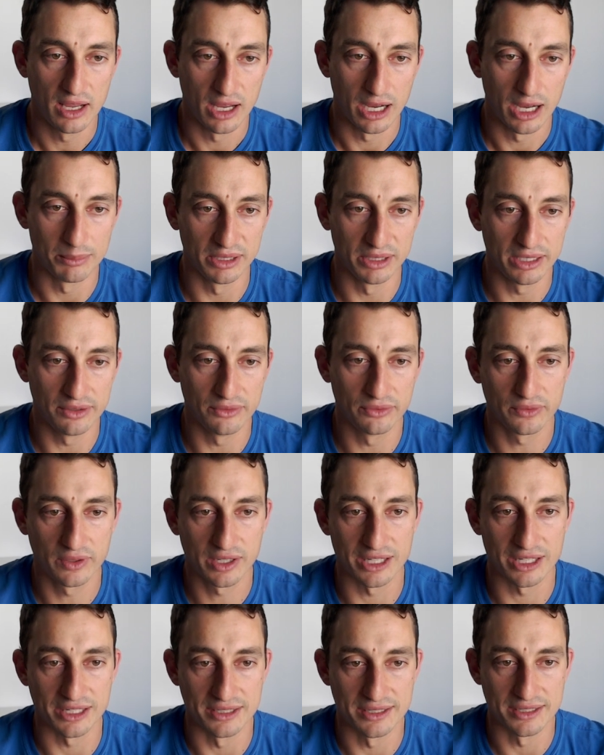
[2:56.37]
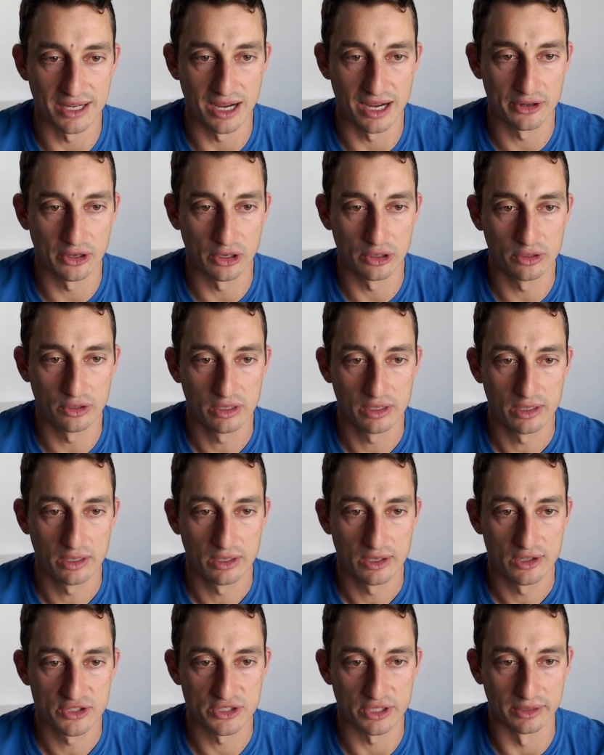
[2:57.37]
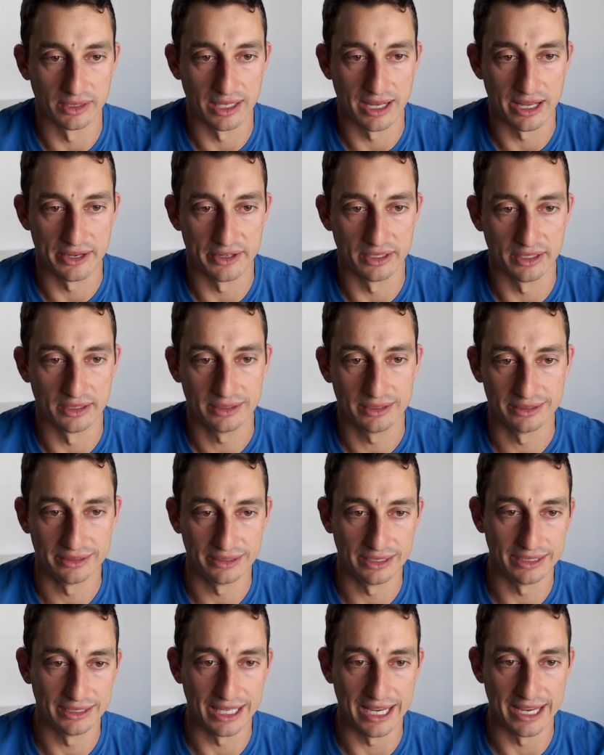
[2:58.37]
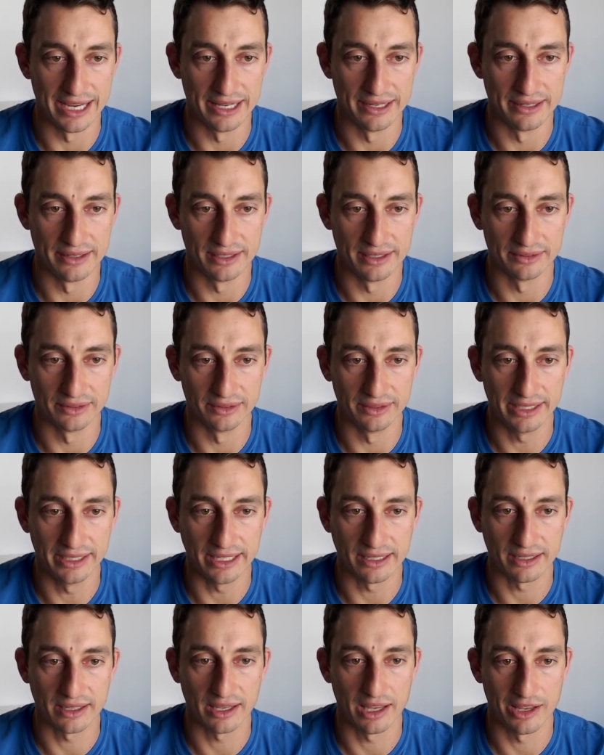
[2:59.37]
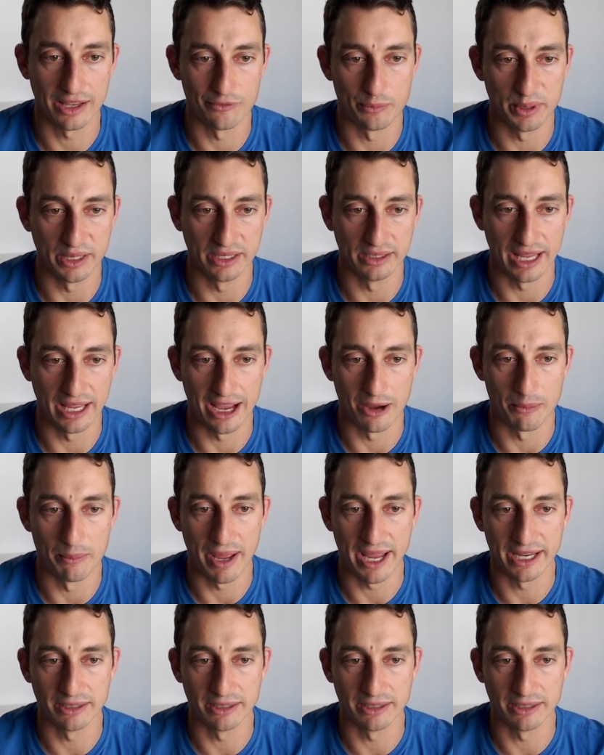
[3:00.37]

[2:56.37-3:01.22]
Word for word: I believe Cardano, Solana, and Link have been our main